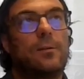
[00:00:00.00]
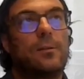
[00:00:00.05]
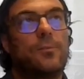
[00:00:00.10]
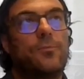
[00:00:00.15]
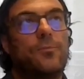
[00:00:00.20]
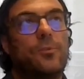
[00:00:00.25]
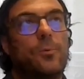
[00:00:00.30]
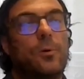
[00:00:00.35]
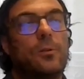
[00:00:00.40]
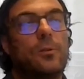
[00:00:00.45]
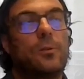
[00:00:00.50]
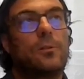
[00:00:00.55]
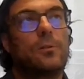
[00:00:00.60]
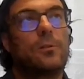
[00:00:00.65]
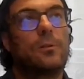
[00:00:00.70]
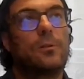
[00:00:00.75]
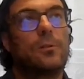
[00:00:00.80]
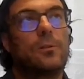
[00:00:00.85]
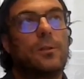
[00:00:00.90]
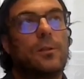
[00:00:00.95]
if you want,
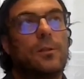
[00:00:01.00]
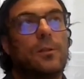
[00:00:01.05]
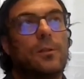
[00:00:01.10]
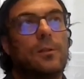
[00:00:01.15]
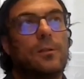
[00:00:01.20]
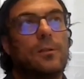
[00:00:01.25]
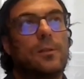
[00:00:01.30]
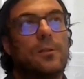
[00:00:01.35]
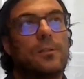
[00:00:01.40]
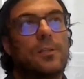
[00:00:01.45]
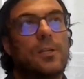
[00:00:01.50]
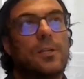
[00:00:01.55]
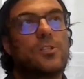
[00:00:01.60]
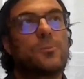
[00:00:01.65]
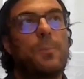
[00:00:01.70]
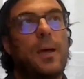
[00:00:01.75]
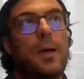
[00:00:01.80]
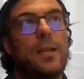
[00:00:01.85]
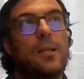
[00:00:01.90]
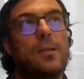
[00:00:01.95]
the
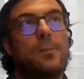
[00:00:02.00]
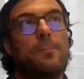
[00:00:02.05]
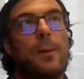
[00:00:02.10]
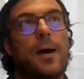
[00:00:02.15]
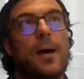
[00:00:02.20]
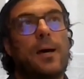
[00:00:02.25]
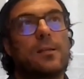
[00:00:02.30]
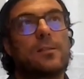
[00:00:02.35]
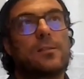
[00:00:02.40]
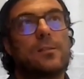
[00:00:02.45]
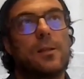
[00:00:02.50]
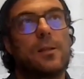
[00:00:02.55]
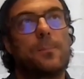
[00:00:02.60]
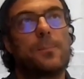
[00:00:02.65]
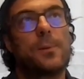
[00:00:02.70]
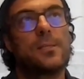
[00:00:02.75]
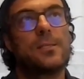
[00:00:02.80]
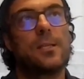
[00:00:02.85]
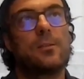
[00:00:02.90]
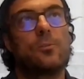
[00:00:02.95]
transparent bars
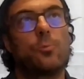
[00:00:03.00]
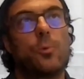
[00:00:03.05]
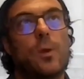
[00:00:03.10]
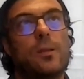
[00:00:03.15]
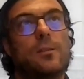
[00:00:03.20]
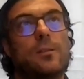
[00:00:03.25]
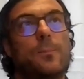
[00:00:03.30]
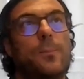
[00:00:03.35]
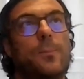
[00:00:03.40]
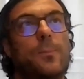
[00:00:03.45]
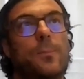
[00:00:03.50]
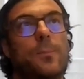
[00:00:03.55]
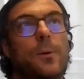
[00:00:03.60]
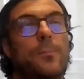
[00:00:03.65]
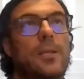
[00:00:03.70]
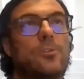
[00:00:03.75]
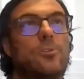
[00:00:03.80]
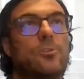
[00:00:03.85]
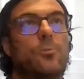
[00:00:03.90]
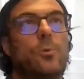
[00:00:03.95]
represent where the
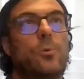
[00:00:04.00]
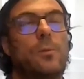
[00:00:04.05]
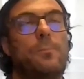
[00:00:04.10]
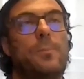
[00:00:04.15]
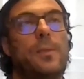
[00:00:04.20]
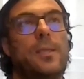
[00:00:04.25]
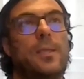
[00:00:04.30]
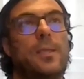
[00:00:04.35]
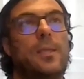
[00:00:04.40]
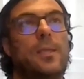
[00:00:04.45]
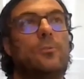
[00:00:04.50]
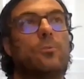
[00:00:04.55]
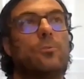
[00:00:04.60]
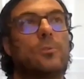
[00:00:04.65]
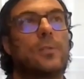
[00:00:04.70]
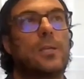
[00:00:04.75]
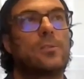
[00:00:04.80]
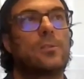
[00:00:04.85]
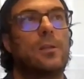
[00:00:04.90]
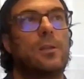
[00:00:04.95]
population will be
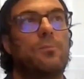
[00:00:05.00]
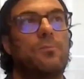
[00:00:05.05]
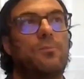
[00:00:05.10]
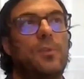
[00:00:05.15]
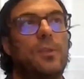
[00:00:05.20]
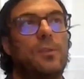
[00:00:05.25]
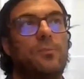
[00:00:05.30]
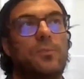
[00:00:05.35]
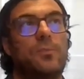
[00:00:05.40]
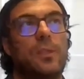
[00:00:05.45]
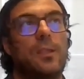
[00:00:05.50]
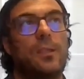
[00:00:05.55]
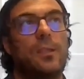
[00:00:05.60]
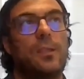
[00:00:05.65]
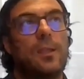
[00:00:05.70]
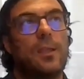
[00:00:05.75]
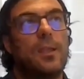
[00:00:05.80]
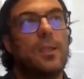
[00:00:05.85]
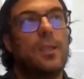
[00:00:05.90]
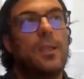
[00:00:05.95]
in
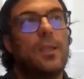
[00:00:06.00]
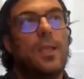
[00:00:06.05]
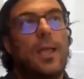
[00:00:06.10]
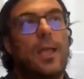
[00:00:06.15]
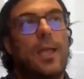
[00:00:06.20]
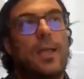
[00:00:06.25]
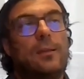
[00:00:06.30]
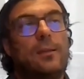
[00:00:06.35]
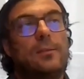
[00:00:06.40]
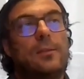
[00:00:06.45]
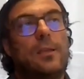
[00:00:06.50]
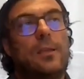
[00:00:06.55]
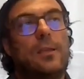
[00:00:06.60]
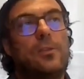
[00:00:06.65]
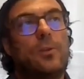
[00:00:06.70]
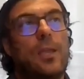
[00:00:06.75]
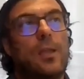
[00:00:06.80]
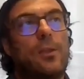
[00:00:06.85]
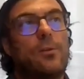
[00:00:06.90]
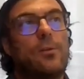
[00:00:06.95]
2050. And
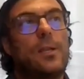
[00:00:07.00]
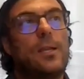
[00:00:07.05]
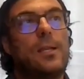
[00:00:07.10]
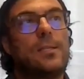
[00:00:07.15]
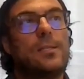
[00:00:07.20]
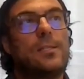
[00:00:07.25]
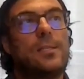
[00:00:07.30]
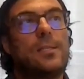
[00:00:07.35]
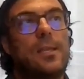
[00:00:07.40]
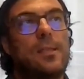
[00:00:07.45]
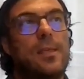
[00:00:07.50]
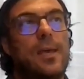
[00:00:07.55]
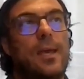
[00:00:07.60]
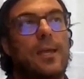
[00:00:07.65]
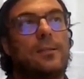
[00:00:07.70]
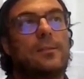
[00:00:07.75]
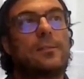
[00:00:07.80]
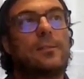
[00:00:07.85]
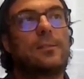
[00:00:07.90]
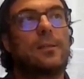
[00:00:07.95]
you can really see
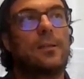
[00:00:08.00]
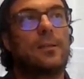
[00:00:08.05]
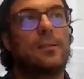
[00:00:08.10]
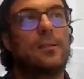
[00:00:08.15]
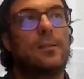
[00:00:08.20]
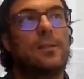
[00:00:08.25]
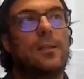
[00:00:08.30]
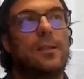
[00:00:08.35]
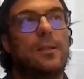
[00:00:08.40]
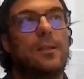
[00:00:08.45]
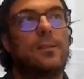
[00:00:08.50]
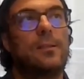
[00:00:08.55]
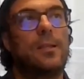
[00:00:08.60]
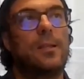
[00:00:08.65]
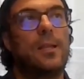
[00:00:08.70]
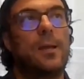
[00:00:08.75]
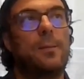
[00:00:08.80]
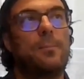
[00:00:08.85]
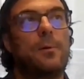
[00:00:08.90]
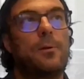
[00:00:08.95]
that the
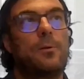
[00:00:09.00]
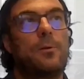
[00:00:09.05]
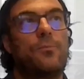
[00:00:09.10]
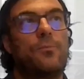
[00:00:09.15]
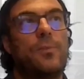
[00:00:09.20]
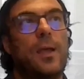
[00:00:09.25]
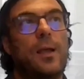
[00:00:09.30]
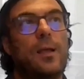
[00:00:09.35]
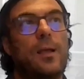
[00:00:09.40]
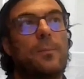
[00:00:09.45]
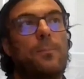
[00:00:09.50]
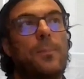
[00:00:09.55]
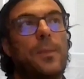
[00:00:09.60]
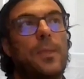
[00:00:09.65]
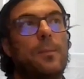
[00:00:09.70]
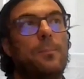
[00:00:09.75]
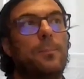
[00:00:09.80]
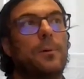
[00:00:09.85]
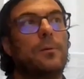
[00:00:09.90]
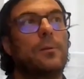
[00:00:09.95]
number of young
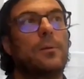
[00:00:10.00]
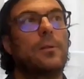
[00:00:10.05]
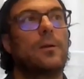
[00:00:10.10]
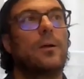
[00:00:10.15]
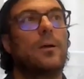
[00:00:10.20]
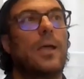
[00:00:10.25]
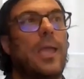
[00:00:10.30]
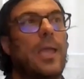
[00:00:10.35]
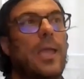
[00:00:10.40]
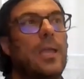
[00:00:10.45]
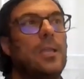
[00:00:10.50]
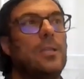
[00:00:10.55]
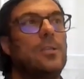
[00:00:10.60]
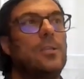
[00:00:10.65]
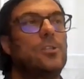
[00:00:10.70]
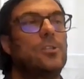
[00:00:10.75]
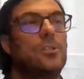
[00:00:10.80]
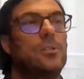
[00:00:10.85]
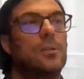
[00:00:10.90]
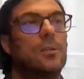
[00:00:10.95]
people
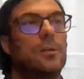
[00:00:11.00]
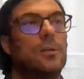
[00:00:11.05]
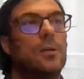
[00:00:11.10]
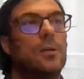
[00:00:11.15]
aged